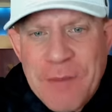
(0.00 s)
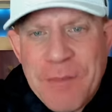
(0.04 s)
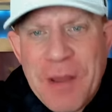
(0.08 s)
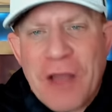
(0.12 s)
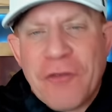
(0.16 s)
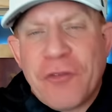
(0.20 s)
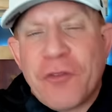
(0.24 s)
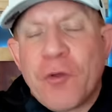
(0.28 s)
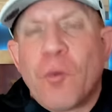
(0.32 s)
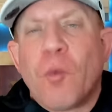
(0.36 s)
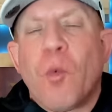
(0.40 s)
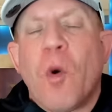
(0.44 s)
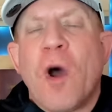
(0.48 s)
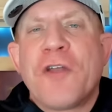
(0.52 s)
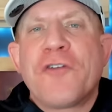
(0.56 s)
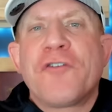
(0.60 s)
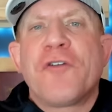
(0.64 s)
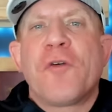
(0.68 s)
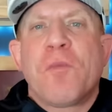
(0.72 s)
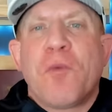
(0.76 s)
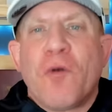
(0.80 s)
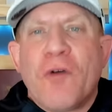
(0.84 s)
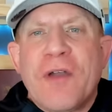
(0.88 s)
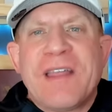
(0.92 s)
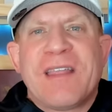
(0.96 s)
about the Wonder
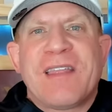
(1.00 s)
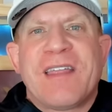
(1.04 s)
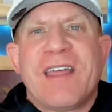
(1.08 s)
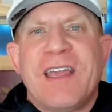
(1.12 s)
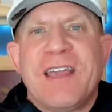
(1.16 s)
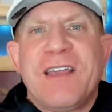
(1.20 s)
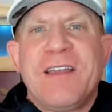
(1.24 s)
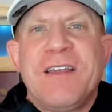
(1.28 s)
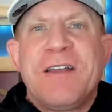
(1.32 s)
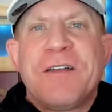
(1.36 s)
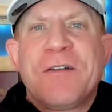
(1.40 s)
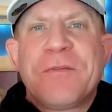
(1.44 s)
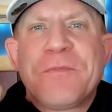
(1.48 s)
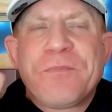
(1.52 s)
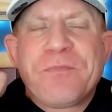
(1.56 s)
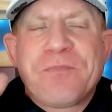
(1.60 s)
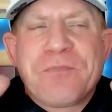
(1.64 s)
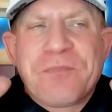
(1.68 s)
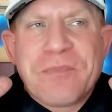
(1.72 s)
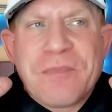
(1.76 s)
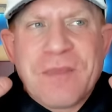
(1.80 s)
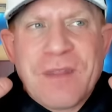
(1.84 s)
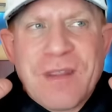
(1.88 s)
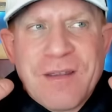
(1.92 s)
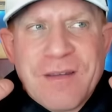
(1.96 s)
Boy thing,
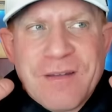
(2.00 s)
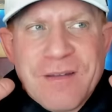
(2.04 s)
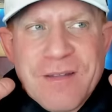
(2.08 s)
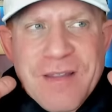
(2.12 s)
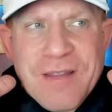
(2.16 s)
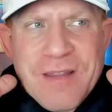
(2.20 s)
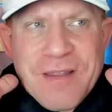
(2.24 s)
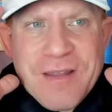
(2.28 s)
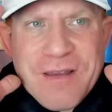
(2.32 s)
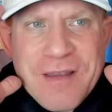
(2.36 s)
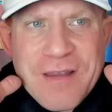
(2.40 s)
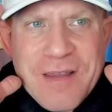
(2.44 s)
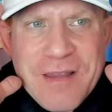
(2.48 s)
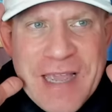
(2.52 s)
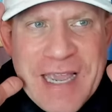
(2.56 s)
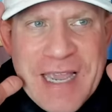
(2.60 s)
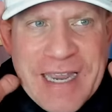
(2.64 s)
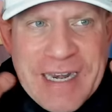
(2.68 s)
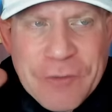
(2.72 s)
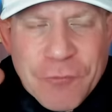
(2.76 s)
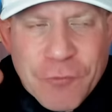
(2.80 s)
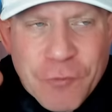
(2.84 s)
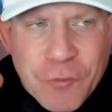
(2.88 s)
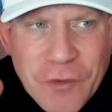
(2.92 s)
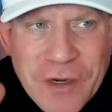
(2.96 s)

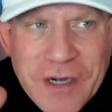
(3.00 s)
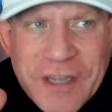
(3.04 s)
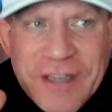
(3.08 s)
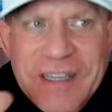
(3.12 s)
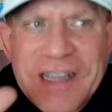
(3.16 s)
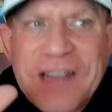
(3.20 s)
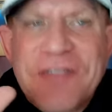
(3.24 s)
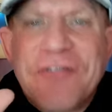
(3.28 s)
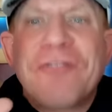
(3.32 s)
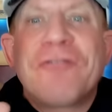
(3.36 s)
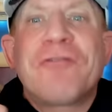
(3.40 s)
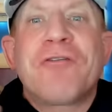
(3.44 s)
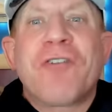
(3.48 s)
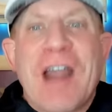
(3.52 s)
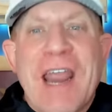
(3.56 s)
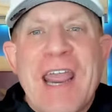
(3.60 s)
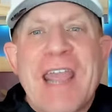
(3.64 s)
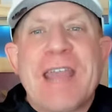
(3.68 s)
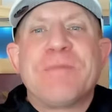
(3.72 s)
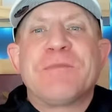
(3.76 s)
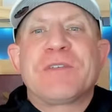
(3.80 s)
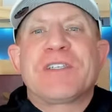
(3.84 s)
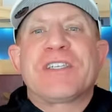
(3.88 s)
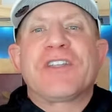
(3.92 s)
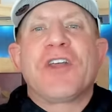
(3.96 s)
it really
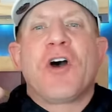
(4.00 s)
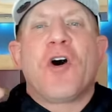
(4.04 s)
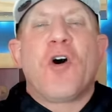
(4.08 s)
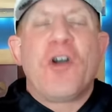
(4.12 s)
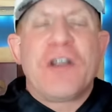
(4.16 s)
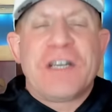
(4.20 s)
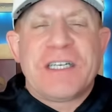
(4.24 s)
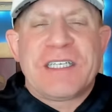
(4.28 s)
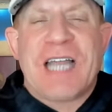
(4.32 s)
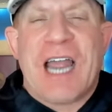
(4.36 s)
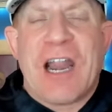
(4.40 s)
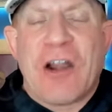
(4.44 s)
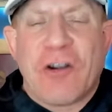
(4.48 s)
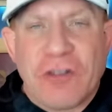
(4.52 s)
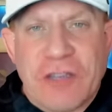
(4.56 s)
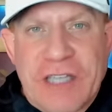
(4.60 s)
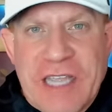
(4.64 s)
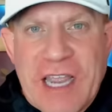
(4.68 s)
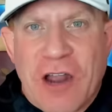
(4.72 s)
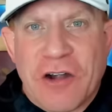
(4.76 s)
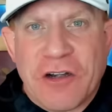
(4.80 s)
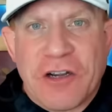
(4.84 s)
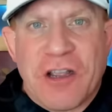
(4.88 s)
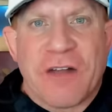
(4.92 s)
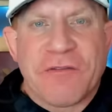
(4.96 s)
frames the entire
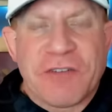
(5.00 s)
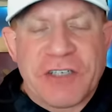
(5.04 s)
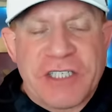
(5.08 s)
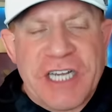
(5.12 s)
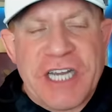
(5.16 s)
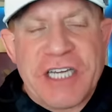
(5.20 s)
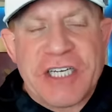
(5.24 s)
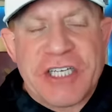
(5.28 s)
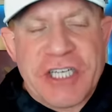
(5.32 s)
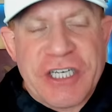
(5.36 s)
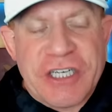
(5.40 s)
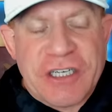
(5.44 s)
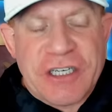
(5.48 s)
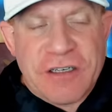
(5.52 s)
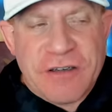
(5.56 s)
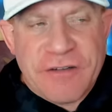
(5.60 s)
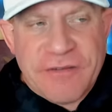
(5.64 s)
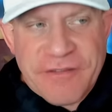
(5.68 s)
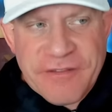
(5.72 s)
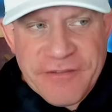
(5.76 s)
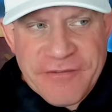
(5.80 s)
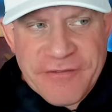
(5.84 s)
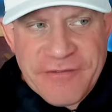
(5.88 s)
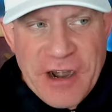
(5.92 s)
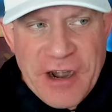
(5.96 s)
Leon conversation
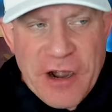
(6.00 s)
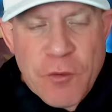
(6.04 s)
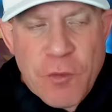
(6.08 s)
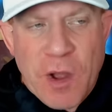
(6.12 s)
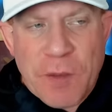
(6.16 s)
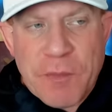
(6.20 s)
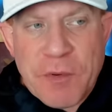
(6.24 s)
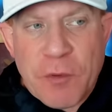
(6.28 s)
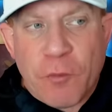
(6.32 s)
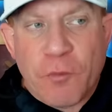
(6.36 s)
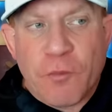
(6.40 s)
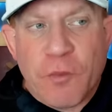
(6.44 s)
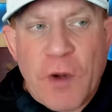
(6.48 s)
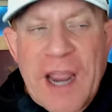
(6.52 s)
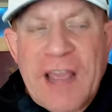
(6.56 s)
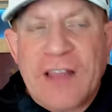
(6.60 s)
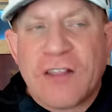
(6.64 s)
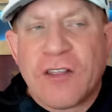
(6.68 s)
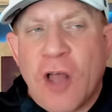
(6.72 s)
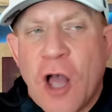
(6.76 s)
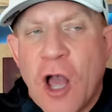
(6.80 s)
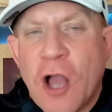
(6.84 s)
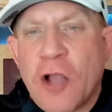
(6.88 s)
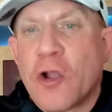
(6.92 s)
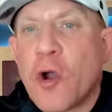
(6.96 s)
very well. But Ray
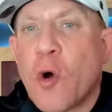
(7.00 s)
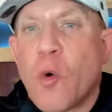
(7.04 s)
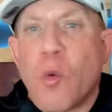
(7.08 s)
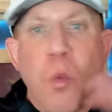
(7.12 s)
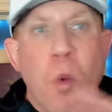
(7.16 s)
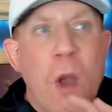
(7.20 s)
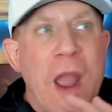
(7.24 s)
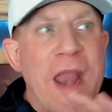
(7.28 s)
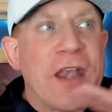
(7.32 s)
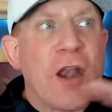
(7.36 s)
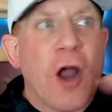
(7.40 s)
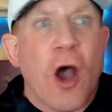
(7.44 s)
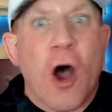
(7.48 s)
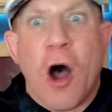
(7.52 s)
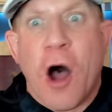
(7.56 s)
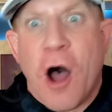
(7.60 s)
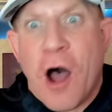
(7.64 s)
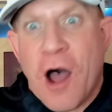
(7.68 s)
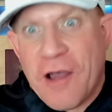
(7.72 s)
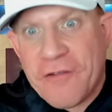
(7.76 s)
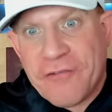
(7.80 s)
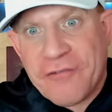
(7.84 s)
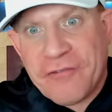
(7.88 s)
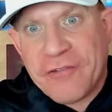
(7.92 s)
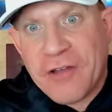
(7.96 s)
Longo went
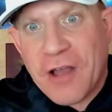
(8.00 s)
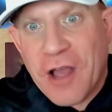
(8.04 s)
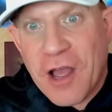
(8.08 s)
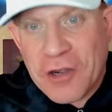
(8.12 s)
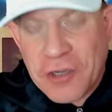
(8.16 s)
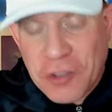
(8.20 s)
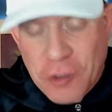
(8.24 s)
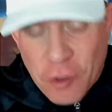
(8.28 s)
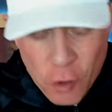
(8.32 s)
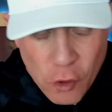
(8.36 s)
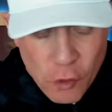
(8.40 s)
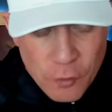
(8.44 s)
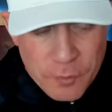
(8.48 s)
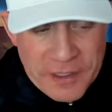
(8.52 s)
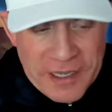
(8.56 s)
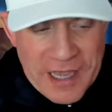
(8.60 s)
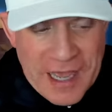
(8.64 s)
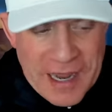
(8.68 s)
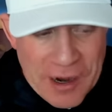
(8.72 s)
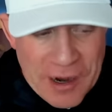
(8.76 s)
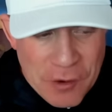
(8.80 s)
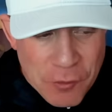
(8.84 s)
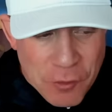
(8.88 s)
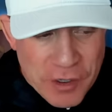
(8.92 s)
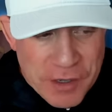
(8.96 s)
off on Colby,
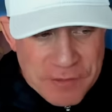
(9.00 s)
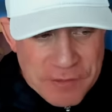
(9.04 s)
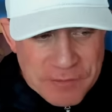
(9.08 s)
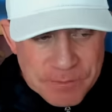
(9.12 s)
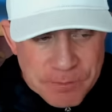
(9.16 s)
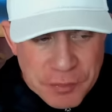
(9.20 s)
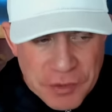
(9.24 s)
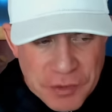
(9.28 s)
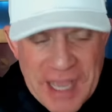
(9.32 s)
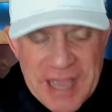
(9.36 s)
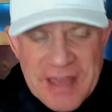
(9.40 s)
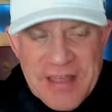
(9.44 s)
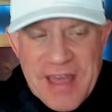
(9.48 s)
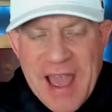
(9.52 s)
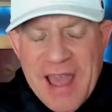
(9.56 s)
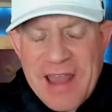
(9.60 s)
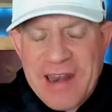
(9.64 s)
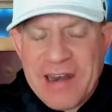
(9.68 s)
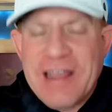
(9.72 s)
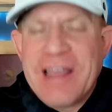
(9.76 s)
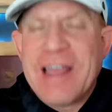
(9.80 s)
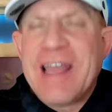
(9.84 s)
and I want to play that.